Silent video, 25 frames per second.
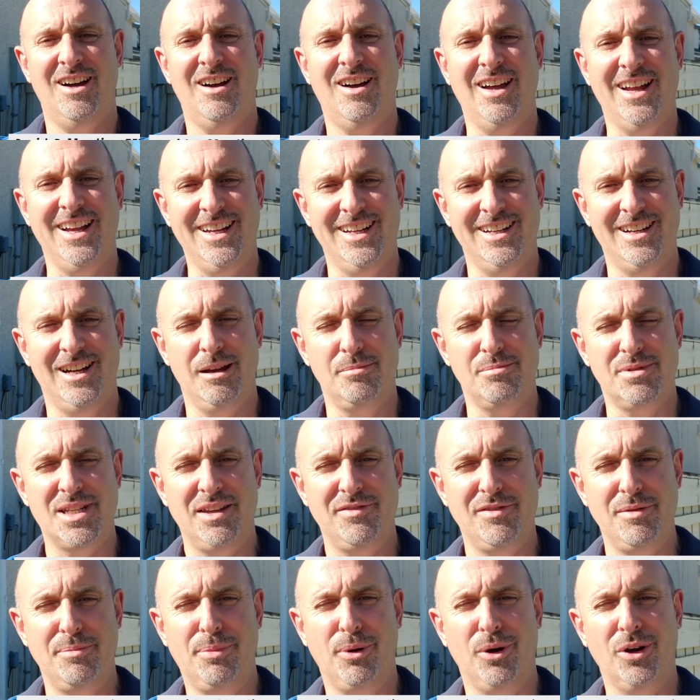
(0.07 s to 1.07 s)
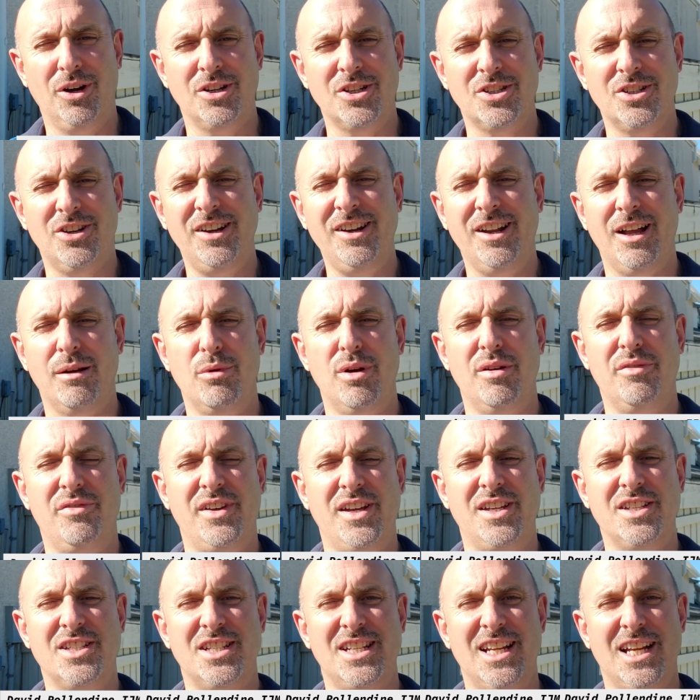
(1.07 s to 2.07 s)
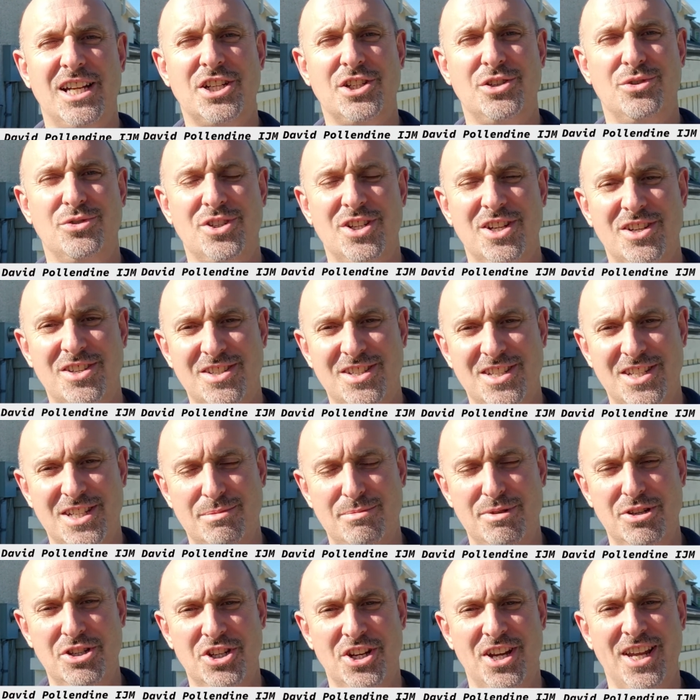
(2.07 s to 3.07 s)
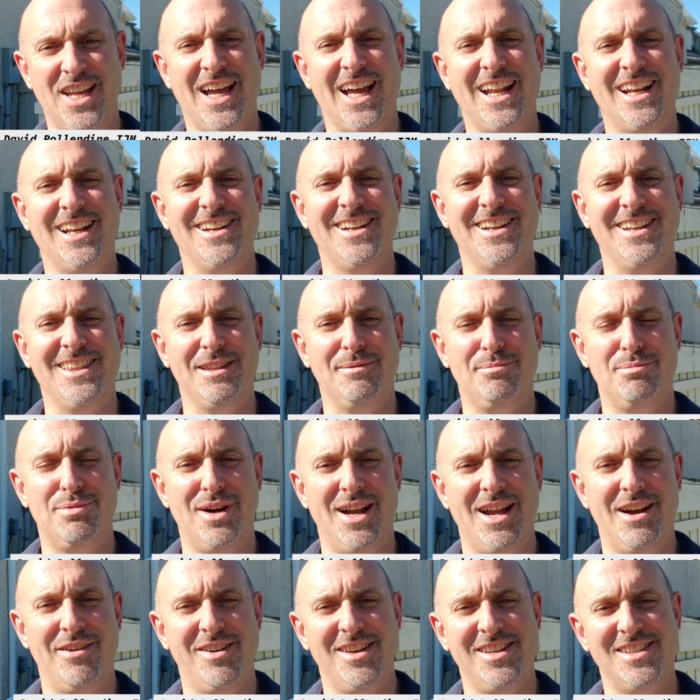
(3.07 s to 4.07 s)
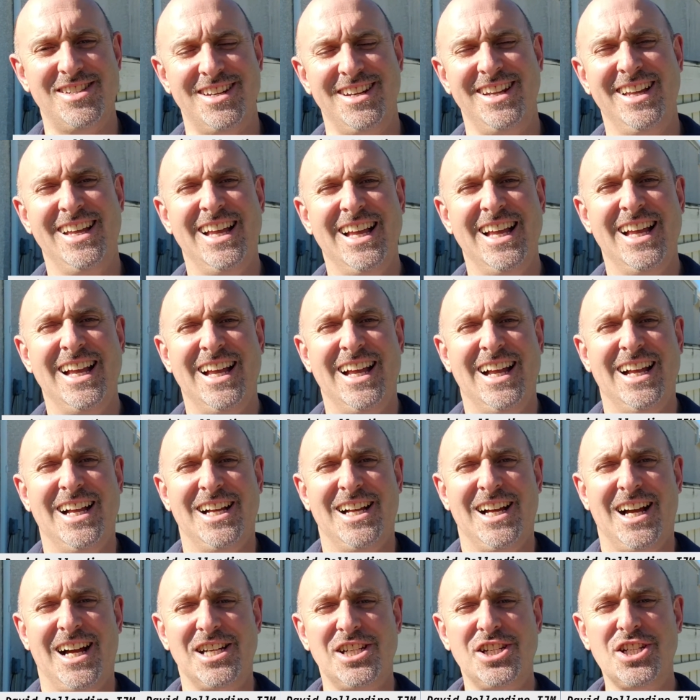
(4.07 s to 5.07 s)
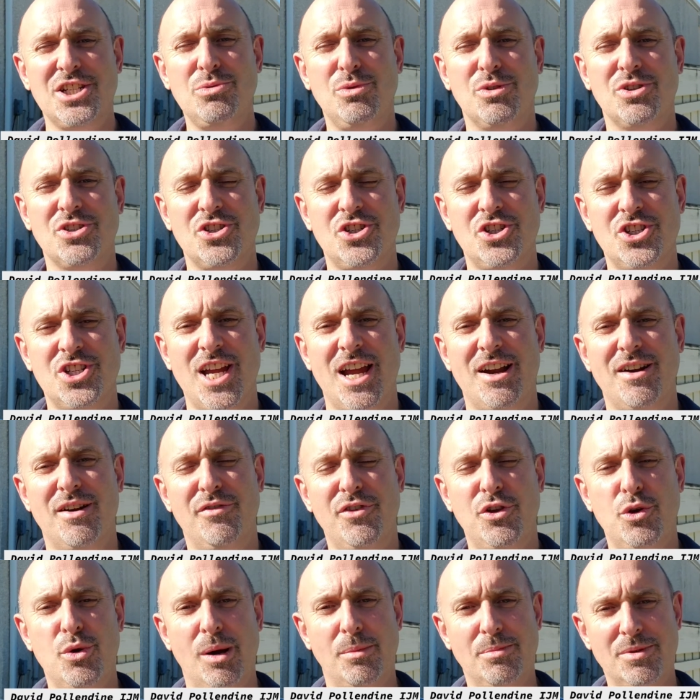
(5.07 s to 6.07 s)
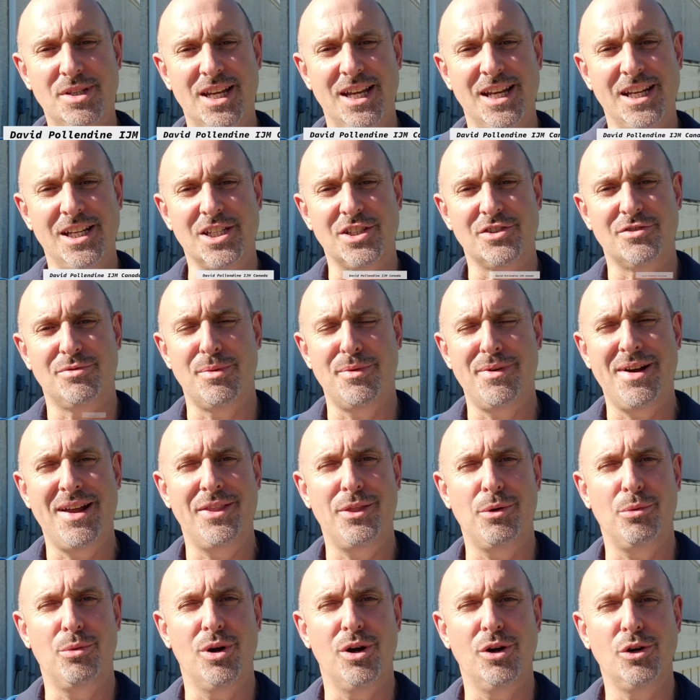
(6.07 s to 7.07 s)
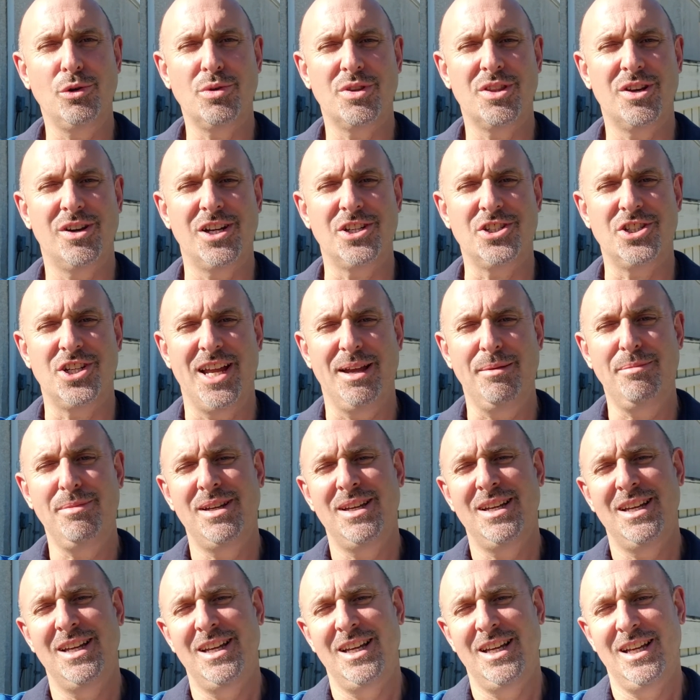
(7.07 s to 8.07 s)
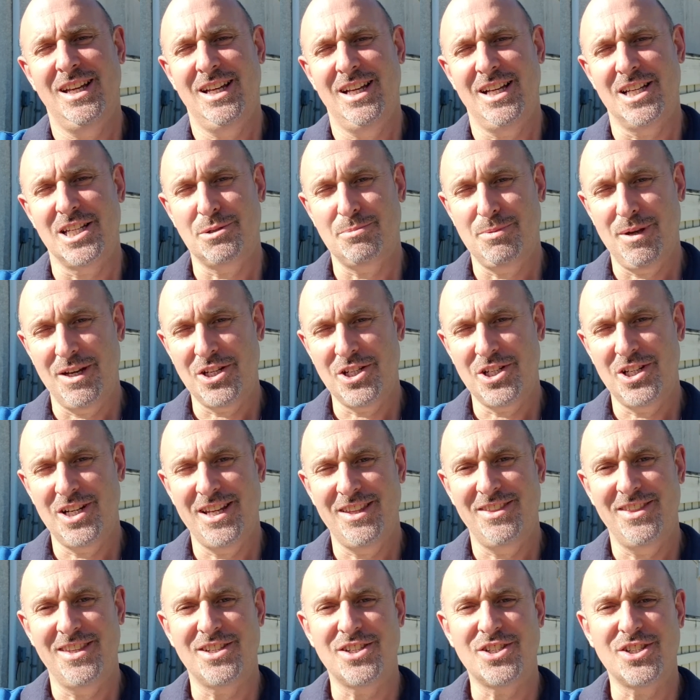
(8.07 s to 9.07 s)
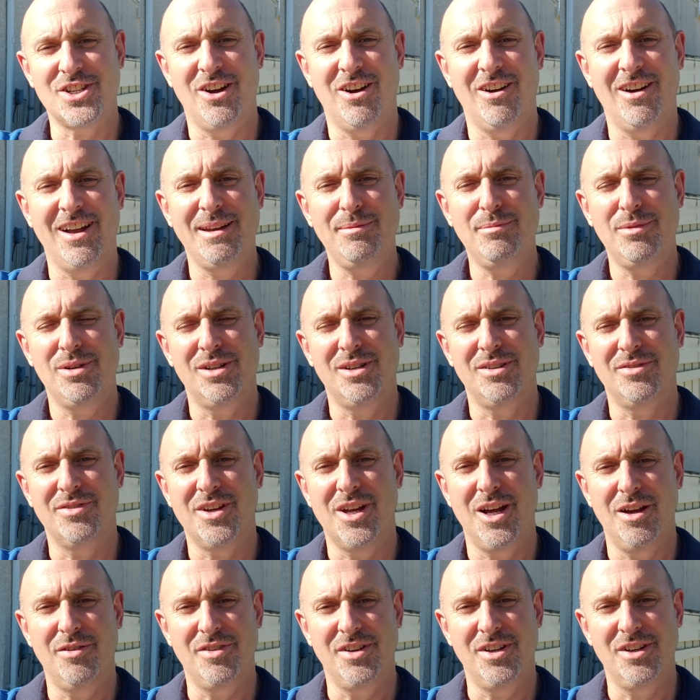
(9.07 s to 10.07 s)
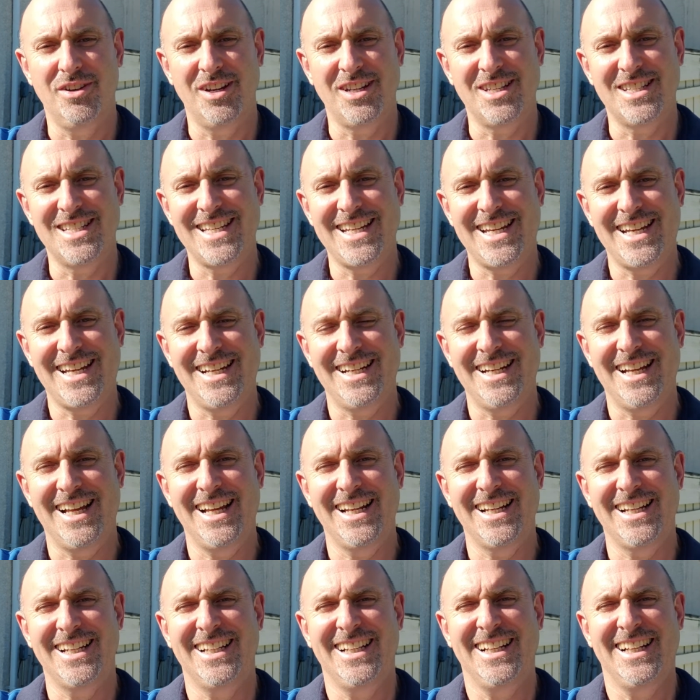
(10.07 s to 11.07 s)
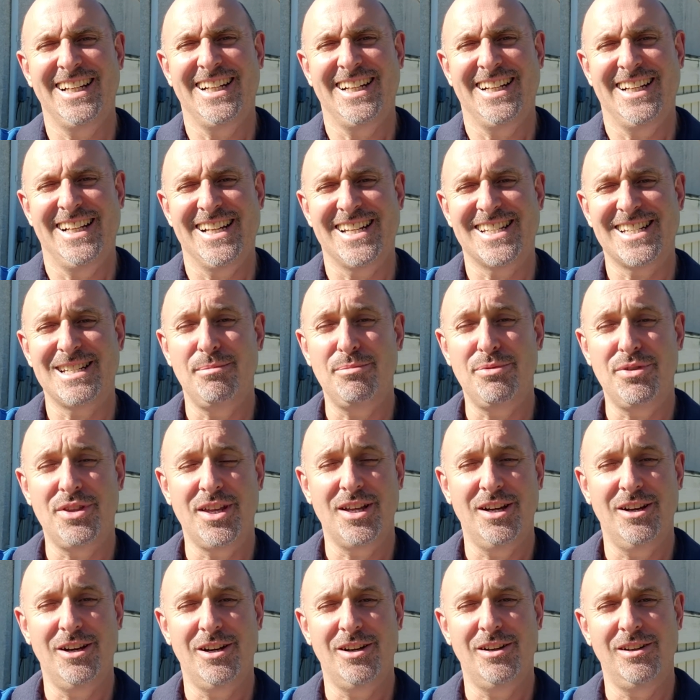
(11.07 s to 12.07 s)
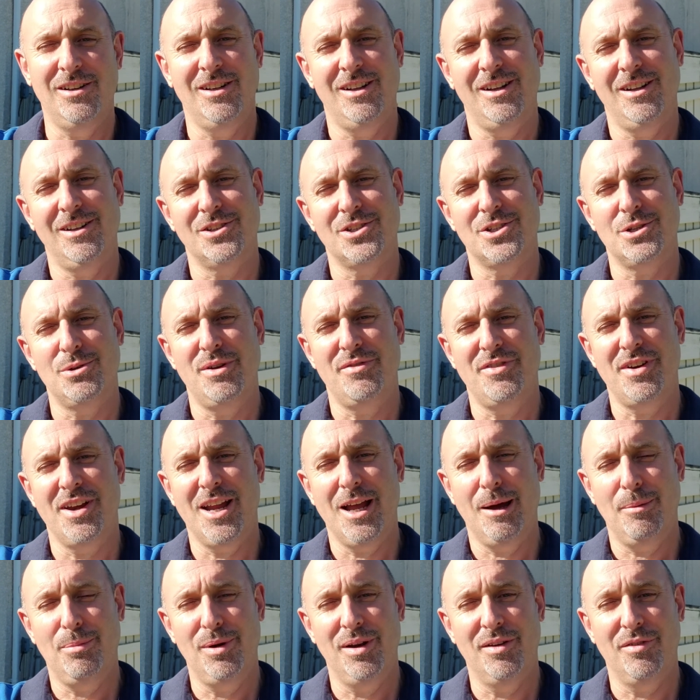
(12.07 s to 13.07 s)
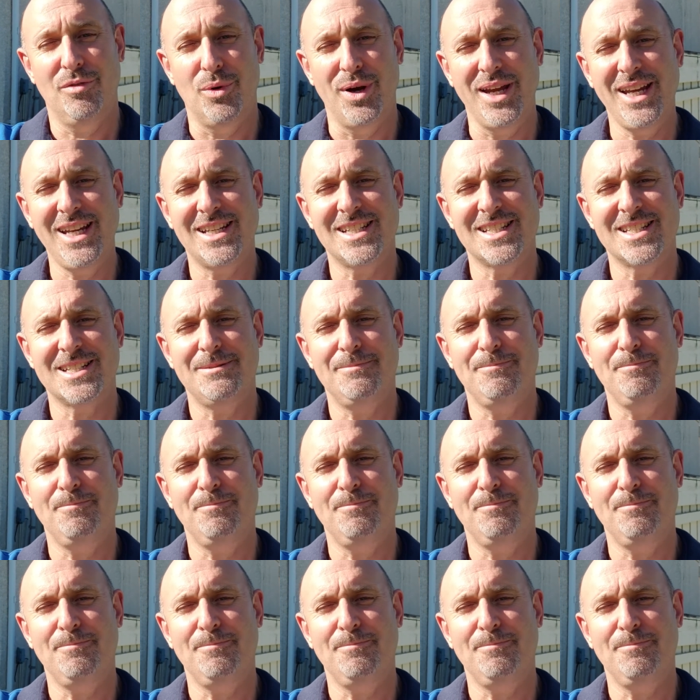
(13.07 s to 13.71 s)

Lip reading: Hi, I'm David Pollandine. I work for International Justice Mission Canada in the Prairies, and I just want to share a few updates from around the world with IJM, especially in this time of COVID-19. And it's something I'll do every couple of weeks.